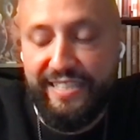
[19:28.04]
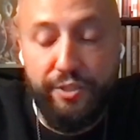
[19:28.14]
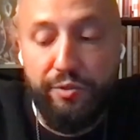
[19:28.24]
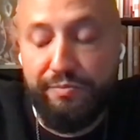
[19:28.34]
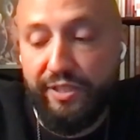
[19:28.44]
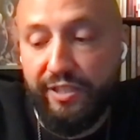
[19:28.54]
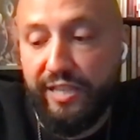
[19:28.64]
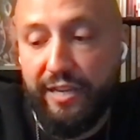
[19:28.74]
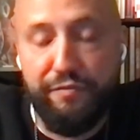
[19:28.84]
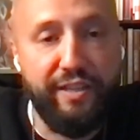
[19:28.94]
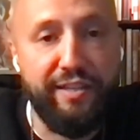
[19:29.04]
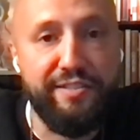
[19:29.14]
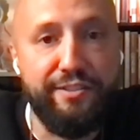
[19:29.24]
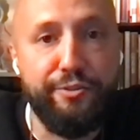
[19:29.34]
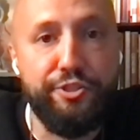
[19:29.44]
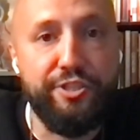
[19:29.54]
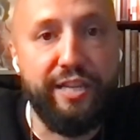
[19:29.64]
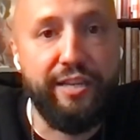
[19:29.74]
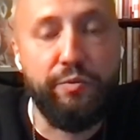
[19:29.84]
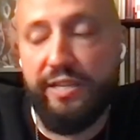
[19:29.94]
So you got to find a solution
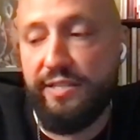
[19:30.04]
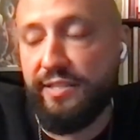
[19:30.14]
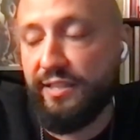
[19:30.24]
anyways.